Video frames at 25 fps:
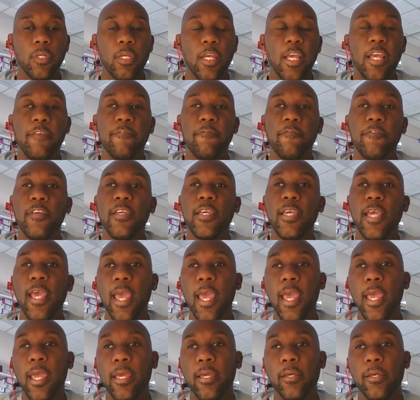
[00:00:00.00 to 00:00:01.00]

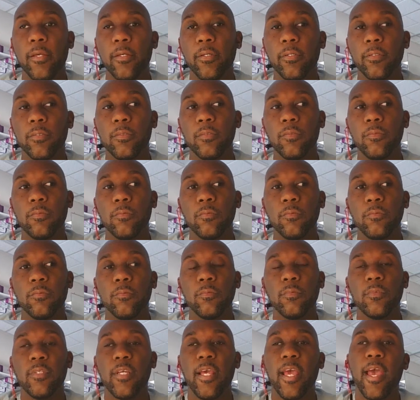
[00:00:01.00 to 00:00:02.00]
VA
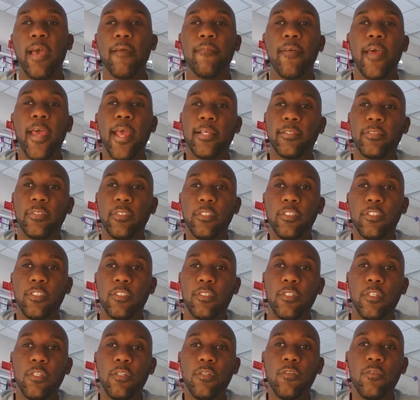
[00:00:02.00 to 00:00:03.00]
to have access
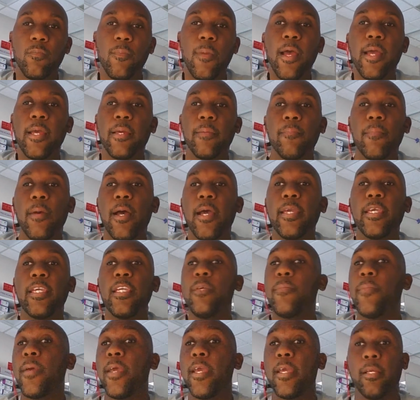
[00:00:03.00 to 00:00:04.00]
to my
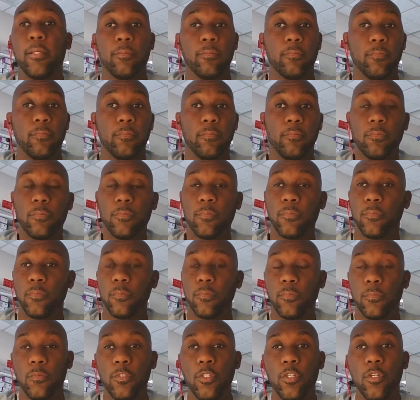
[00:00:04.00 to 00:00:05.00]
eBay.
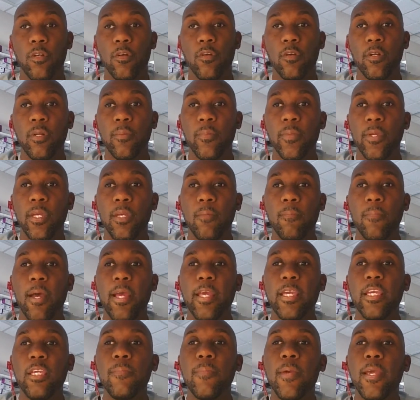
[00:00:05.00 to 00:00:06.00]
You know what I mean?
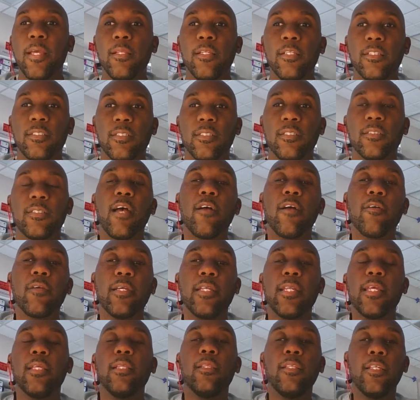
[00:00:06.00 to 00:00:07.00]
My eBay listings. How
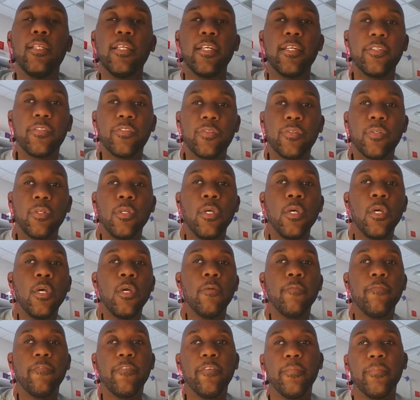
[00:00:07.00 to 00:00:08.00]
can they list
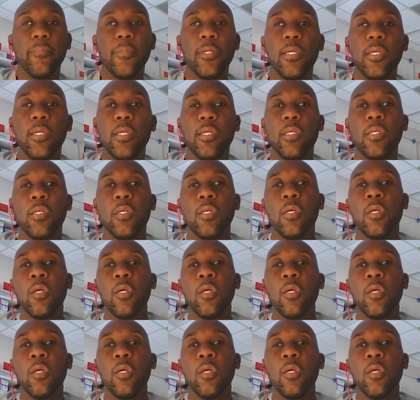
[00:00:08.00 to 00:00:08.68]
for me